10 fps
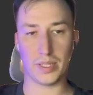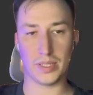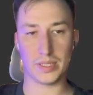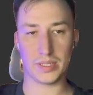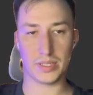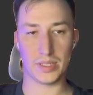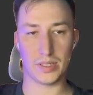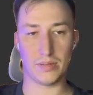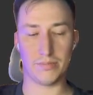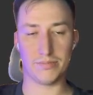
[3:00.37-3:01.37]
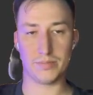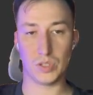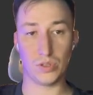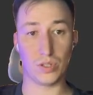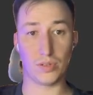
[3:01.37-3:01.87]
this
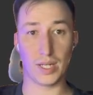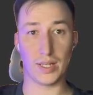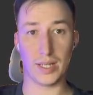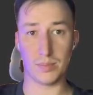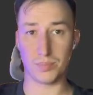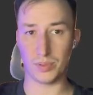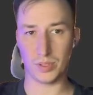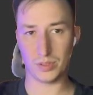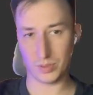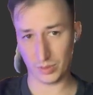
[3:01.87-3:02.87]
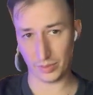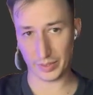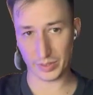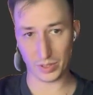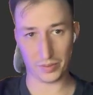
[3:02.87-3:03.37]
URL and put it to
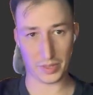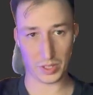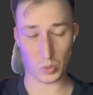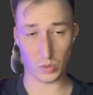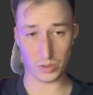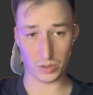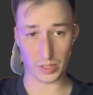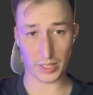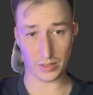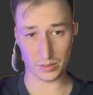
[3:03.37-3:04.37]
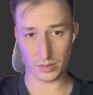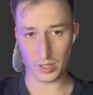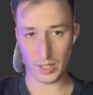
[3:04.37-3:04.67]
the service that you want to connect to.